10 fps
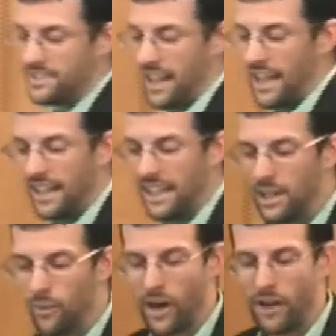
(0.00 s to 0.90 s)
uh,
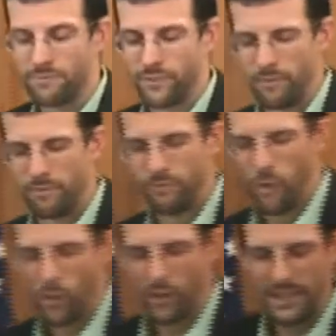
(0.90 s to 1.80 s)
anywhere from
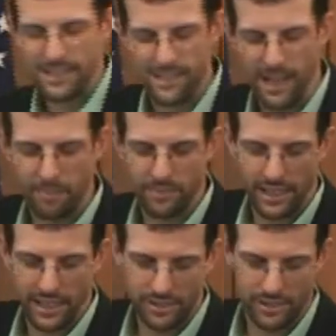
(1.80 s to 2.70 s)
40
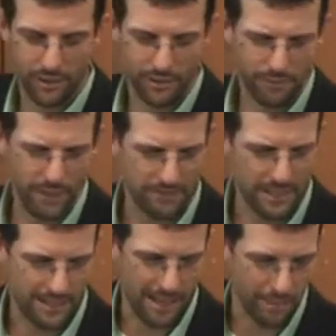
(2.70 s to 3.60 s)
something to 50
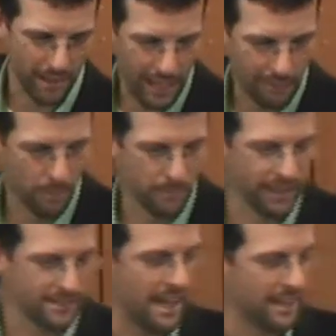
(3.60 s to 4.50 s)
something, I can't remember the
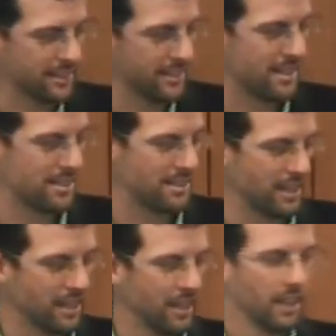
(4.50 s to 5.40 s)
exact
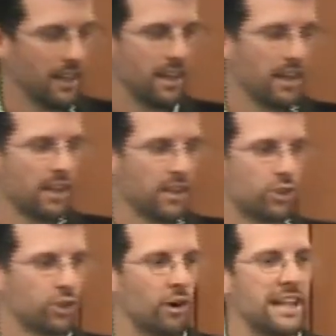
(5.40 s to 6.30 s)
statistic,
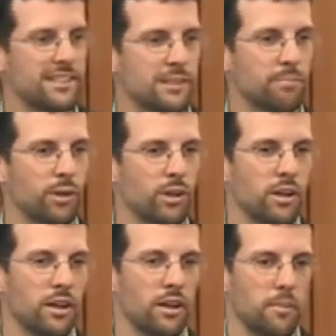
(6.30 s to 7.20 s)
traceable
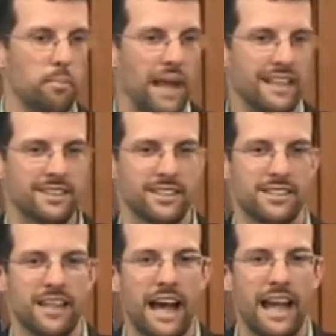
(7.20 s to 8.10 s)

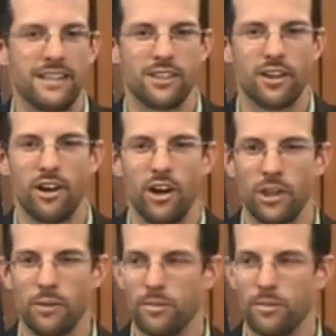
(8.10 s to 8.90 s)
pesticides on the